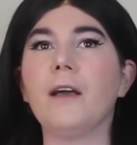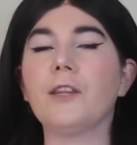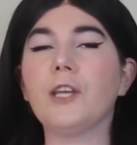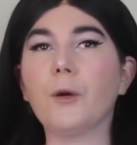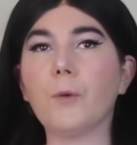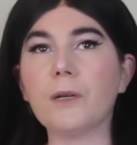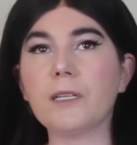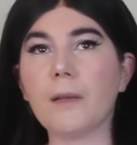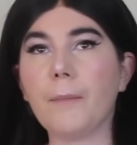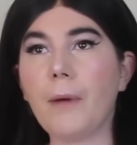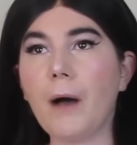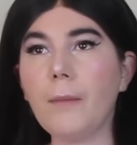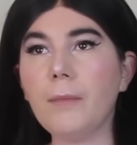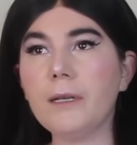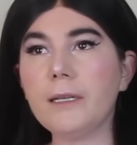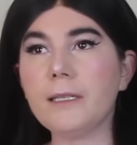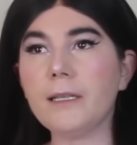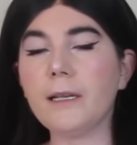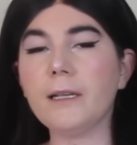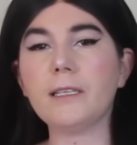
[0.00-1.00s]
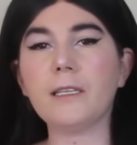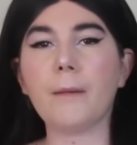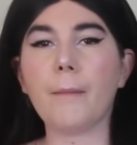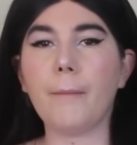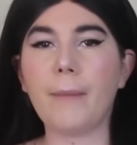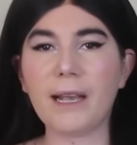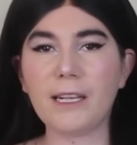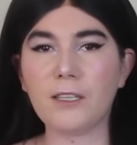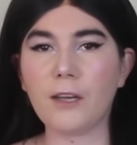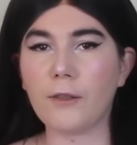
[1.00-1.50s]
there was a
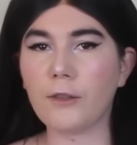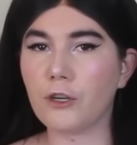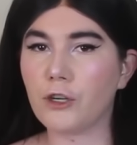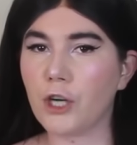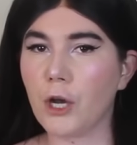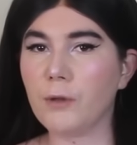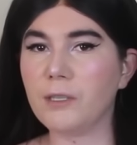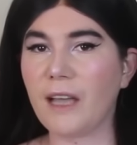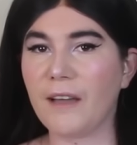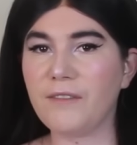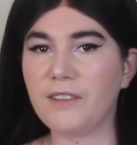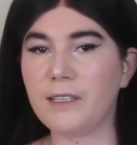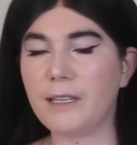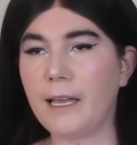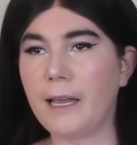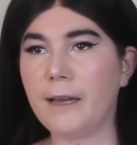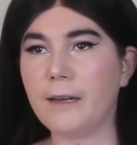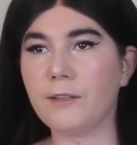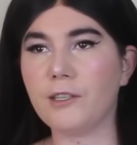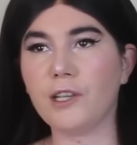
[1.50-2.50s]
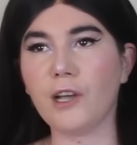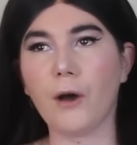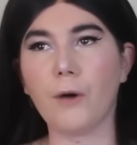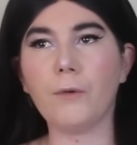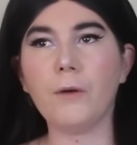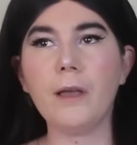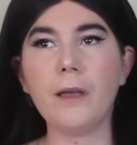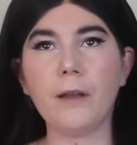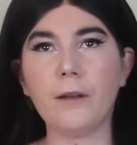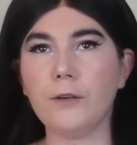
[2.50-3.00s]
publicist, based on the shows I've seen,
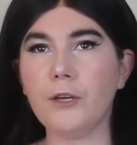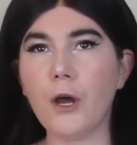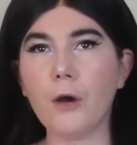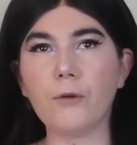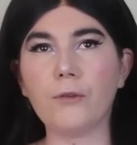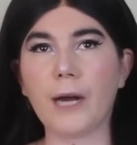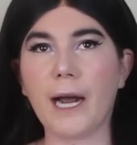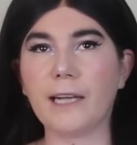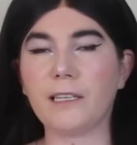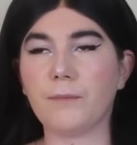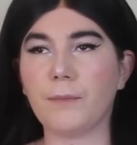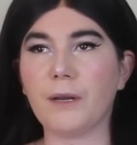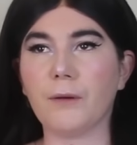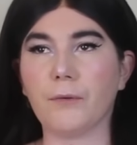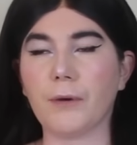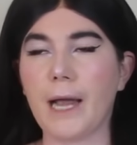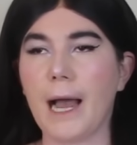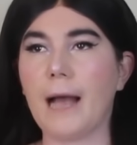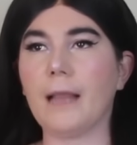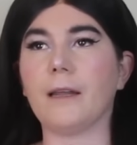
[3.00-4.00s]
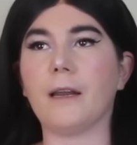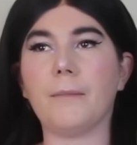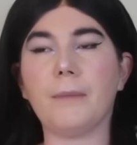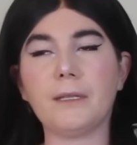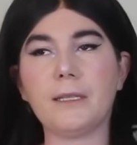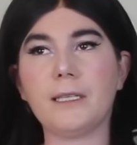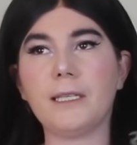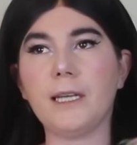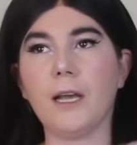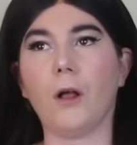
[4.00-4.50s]
so no grasp in reality,
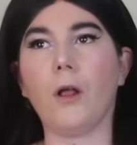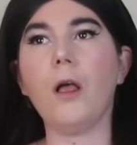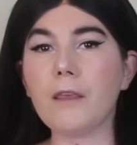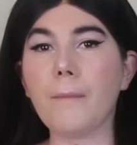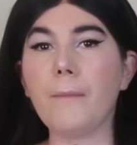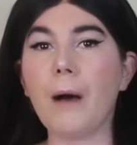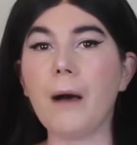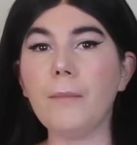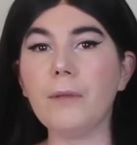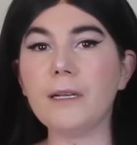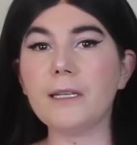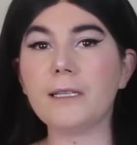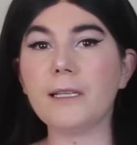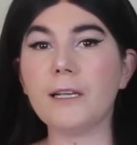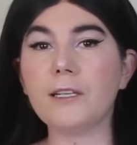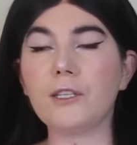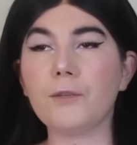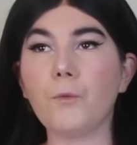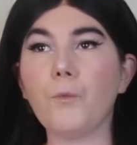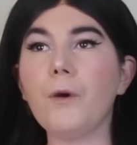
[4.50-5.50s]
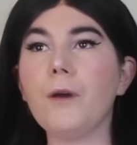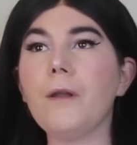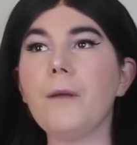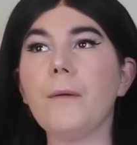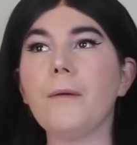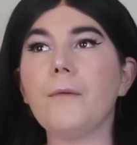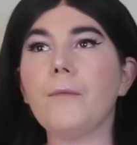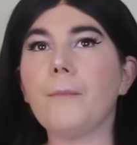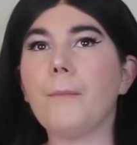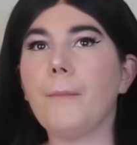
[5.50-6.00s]
but still, the publicist
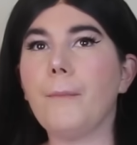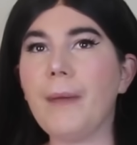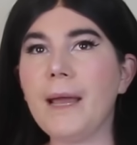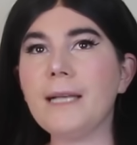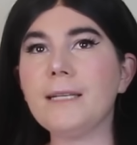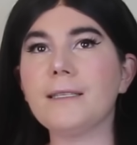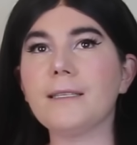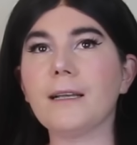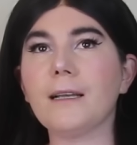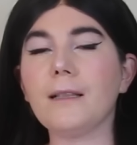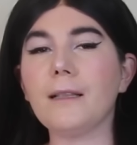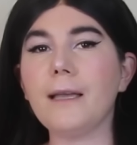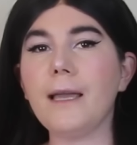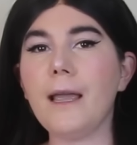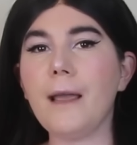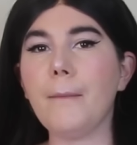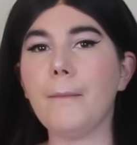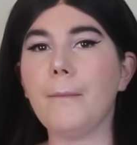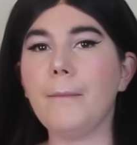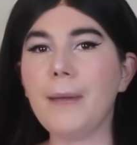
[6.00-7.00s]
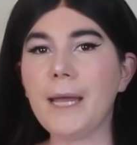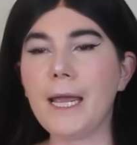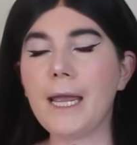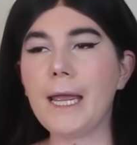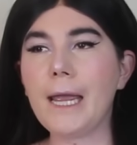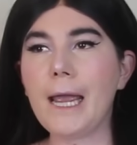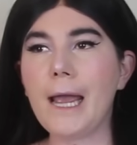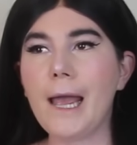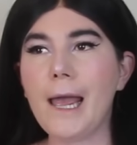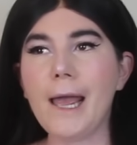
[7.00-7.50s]
would basically
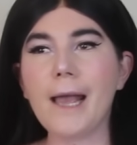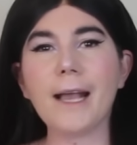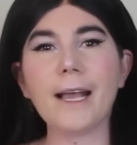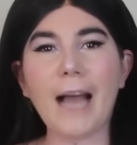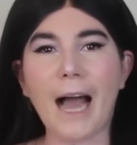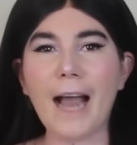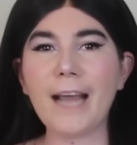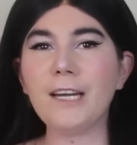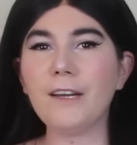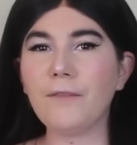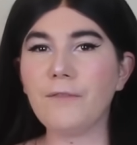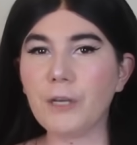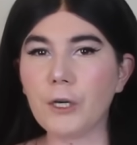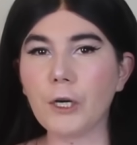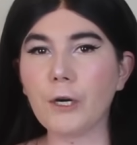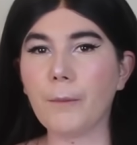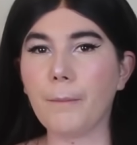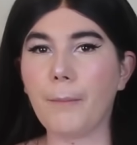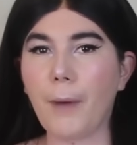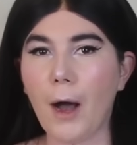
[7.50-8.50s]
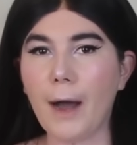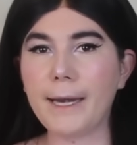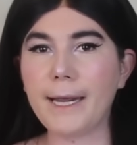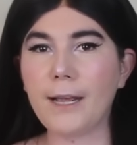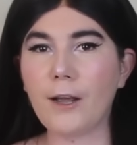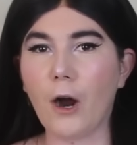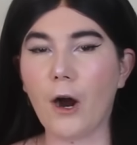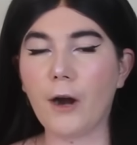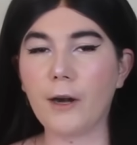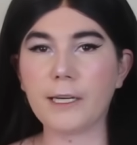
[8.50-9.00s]
be kind of your
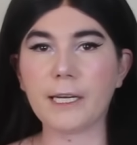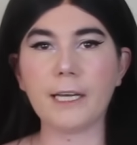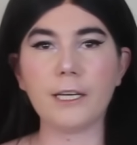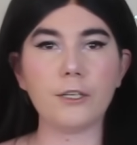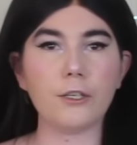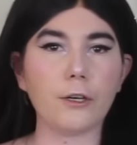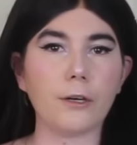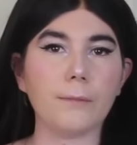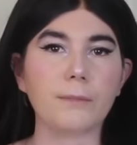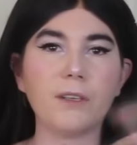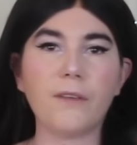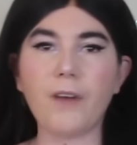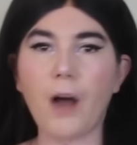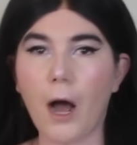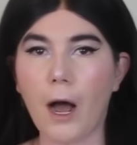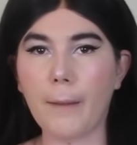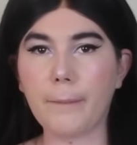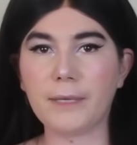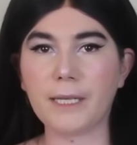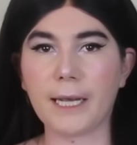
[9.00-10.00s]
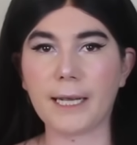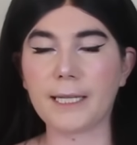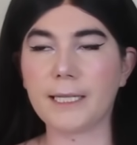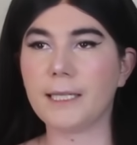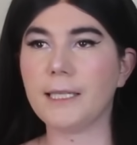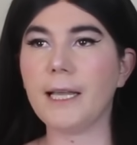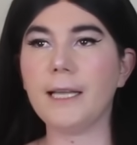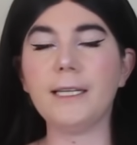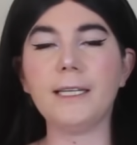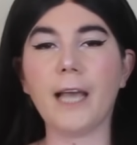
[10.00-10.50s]
bodyguard in terms of
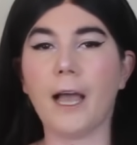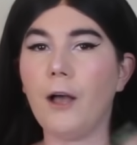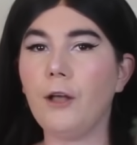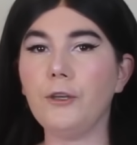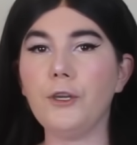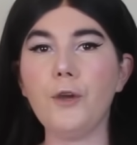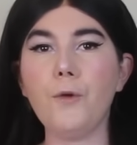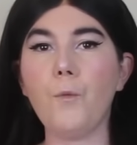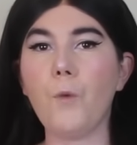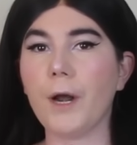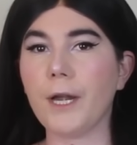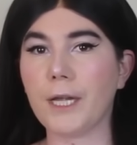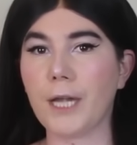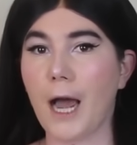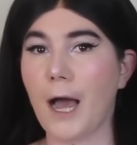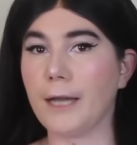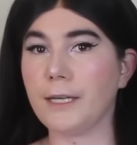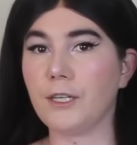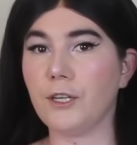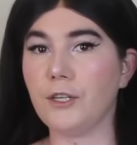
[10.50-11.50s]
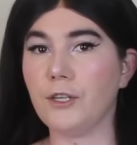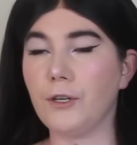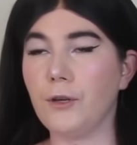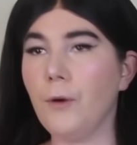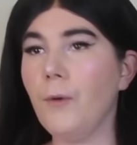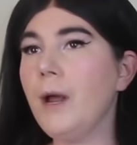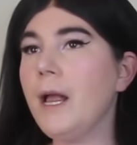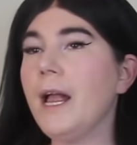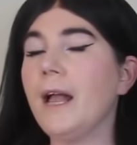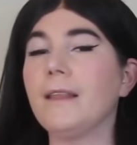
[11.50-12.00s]
optics. They tell you what not to
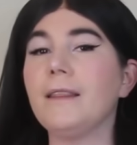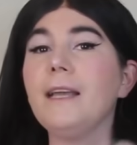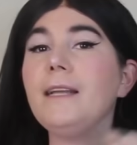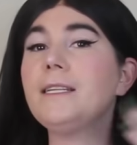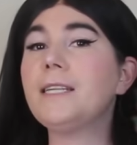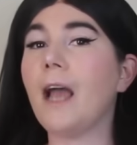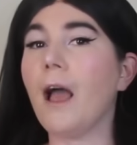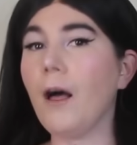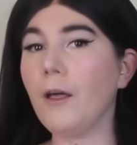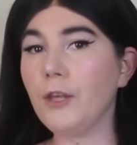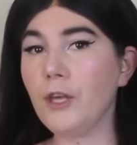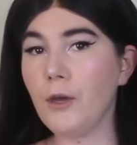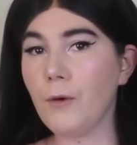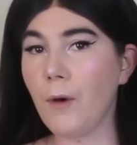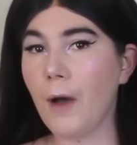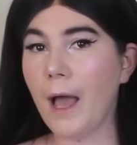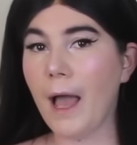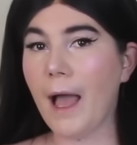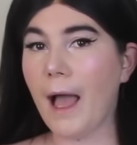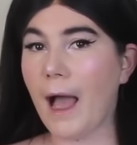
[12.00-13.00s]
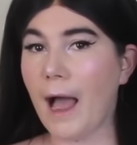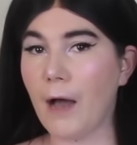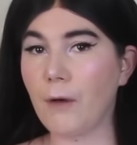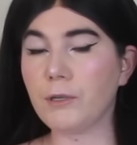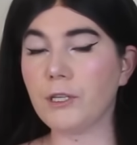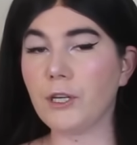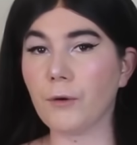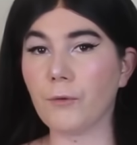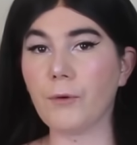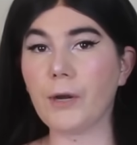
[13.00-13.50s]
do. They tell you
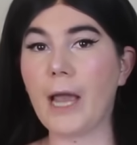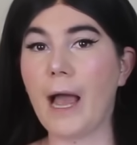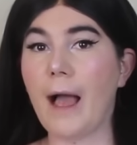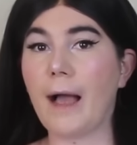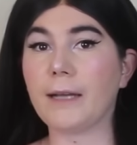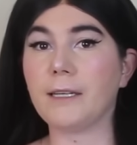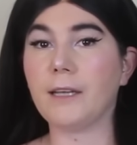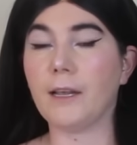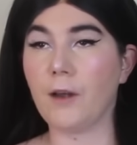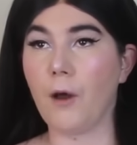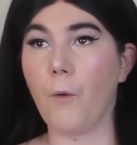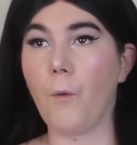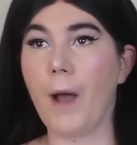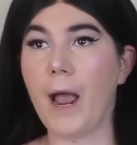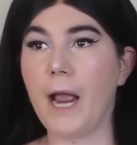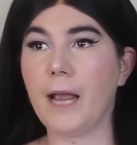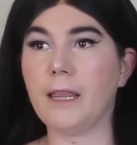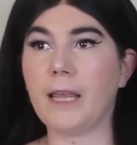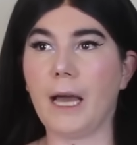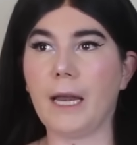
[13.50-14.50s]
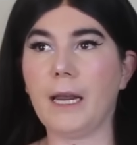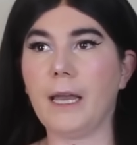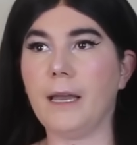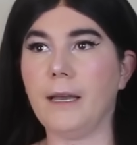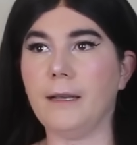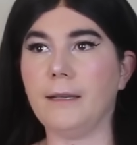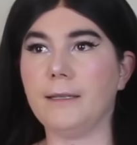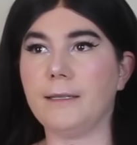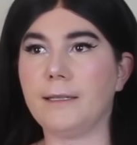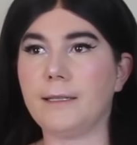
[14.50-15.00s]
how to react in a way that
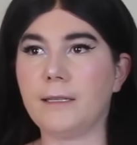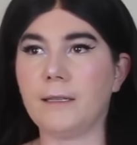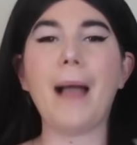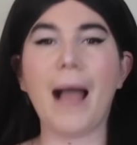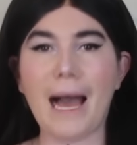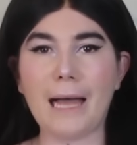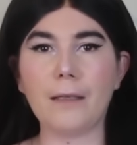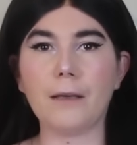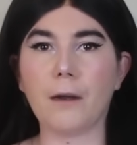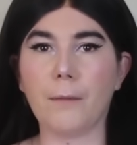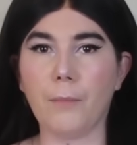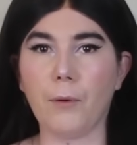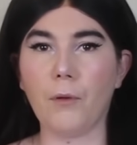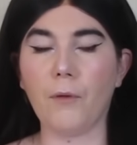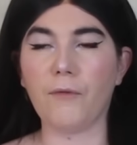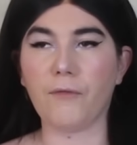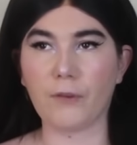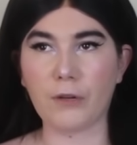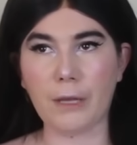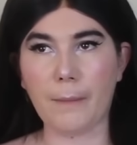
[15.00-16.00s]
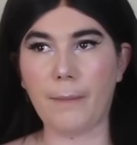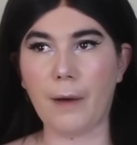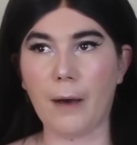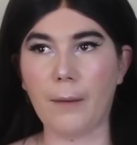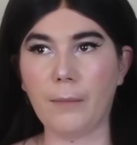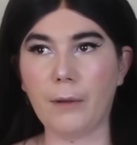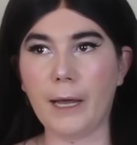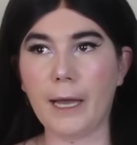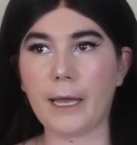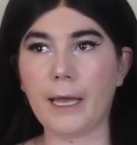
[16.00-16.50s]
is palatable for the
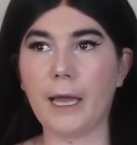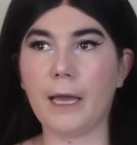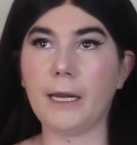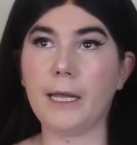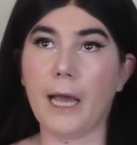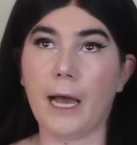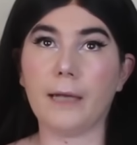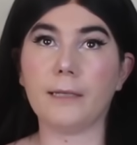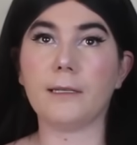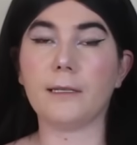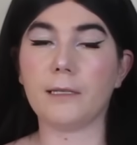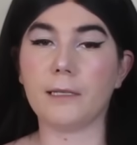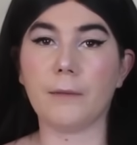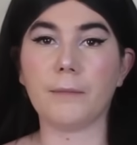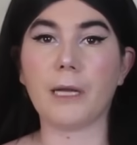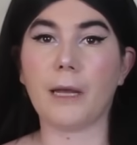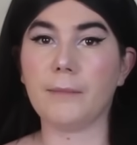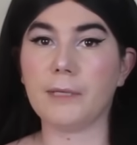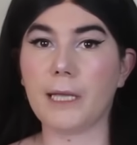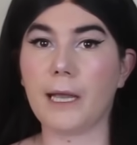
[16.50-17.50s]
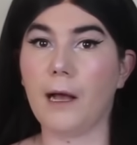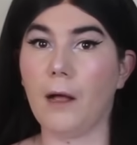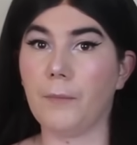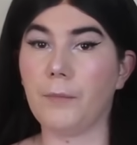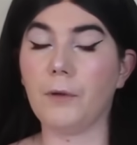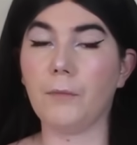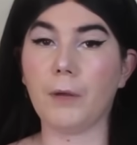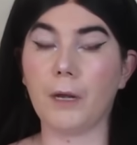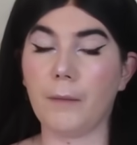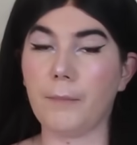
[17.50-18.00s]
public. And yes, sometimes they
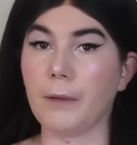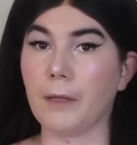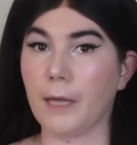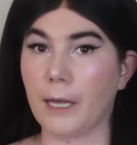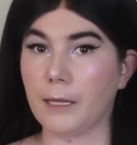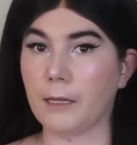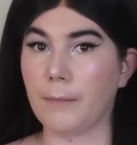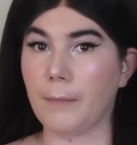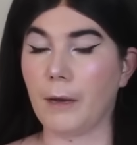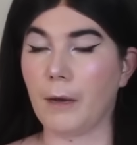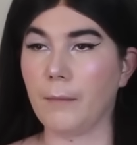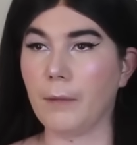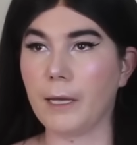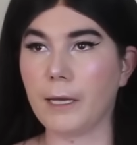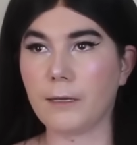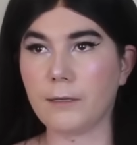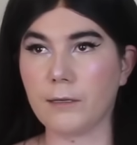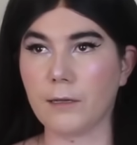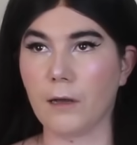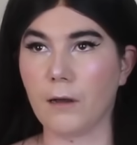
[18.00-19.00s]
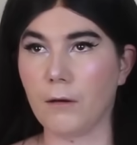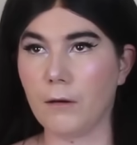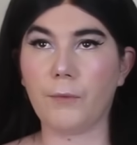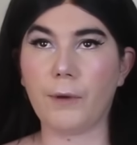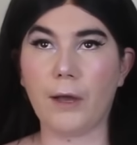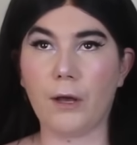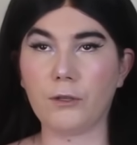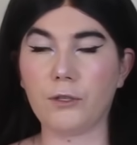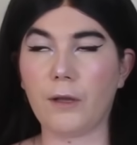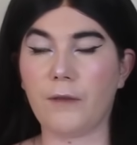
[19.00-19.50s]
help you manipulate the public, so
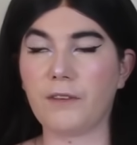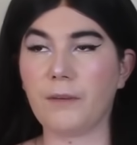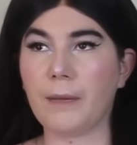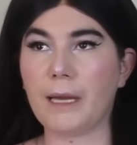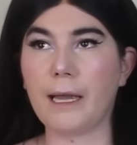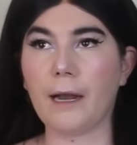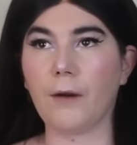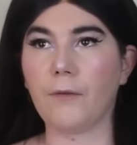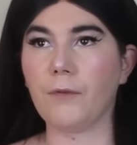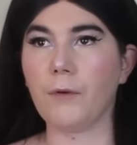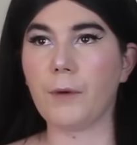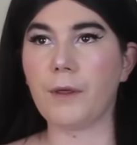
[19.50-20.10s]
we also have to be careful